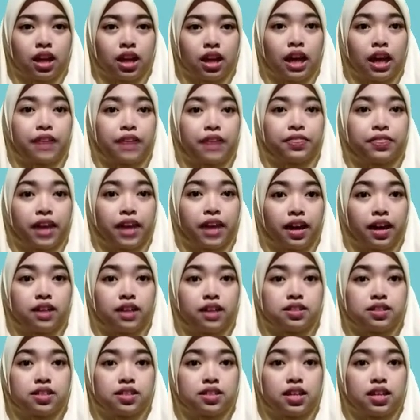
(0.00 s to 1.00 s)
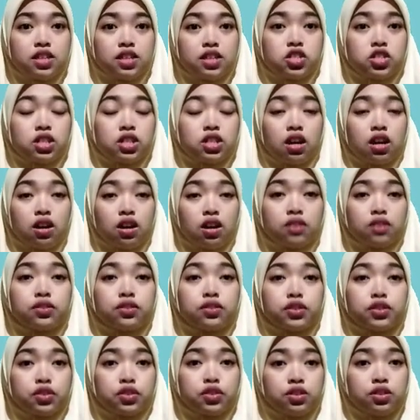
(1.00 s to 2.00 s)
It has its own
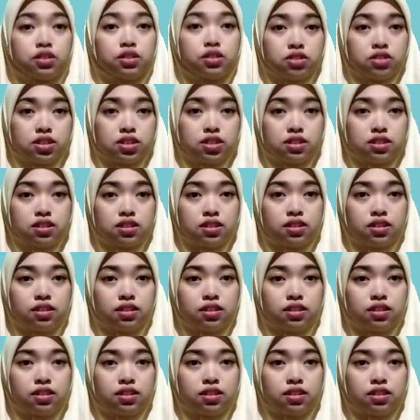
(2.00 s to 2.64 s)
rules.